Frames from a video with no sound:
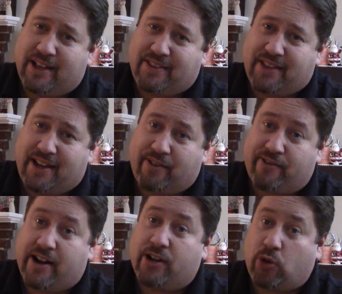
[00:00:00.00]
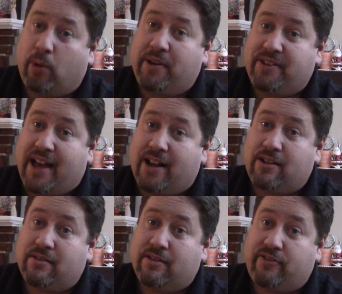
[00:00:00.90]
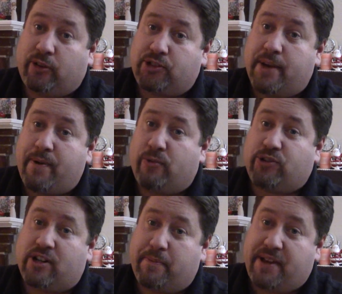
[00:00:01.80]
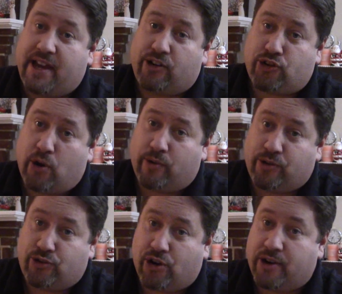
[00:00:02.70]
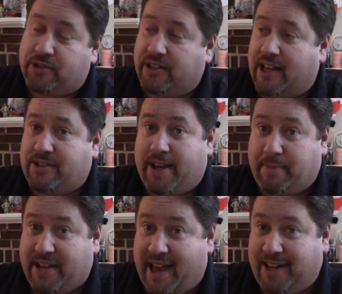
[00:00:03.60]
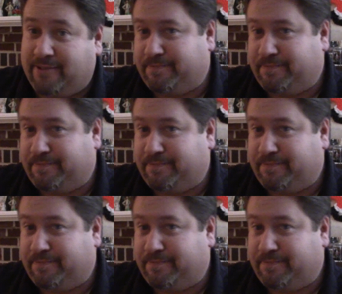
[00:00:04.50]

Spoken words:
and then a friend had told me that Phil Tippett was going to be at a show in New Jersey that same day.